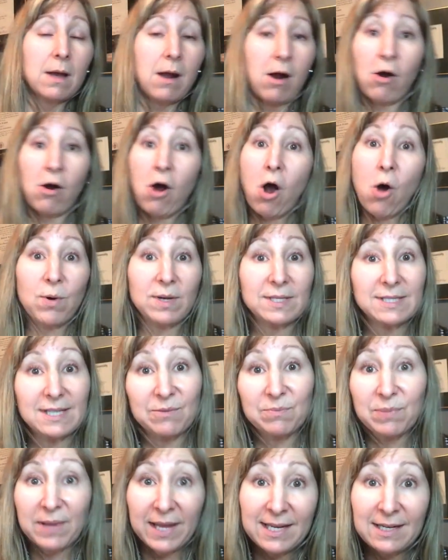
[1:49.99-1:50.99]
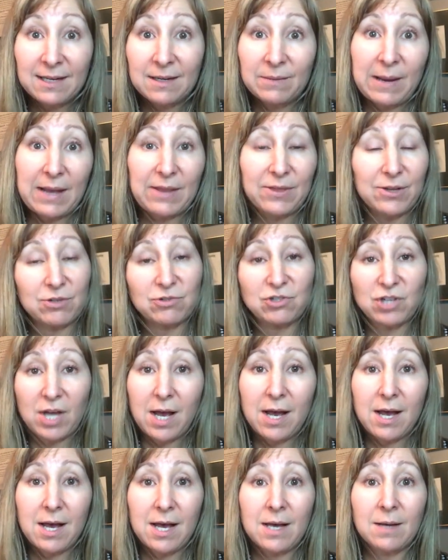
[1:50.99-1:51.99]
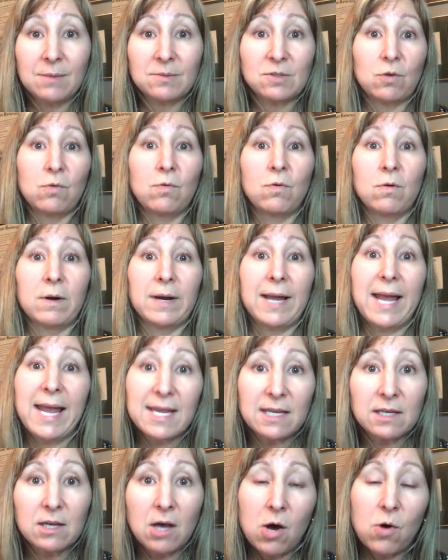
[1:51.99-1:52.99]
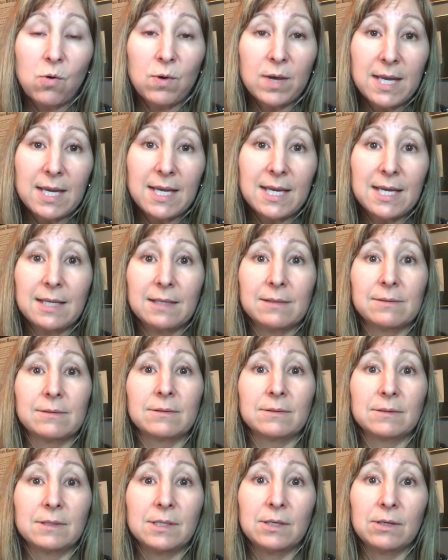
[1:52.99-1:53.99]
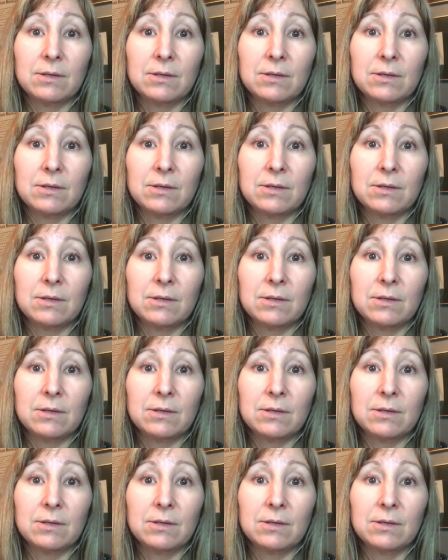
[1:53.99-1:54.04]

are always complaining about their jobs or hate going or,